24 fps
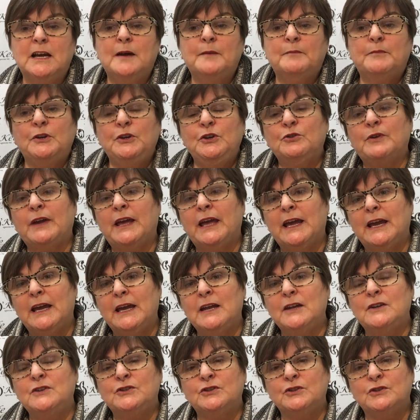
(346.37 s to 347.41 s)
But you
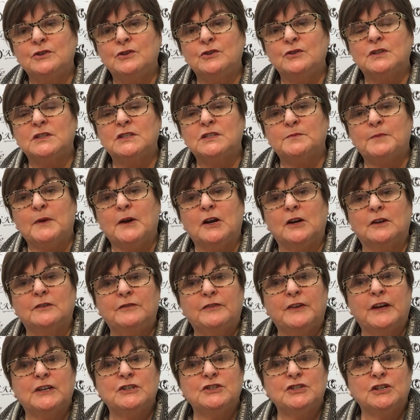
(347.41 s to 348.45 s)
can do the spa
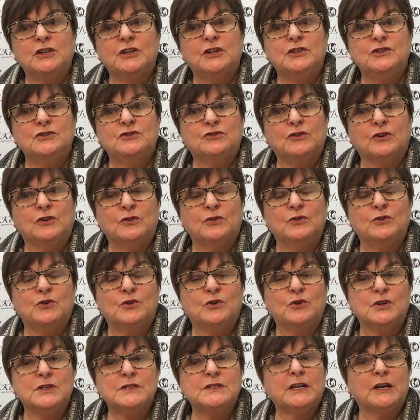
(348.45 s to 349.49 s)
infection control
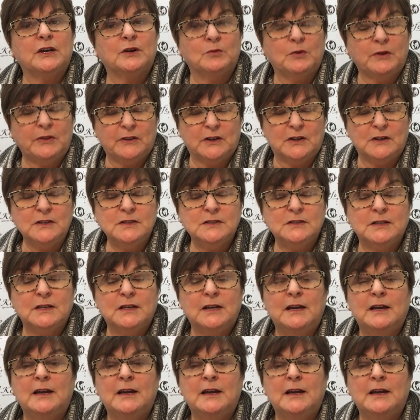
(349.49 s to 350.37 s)
course here with us.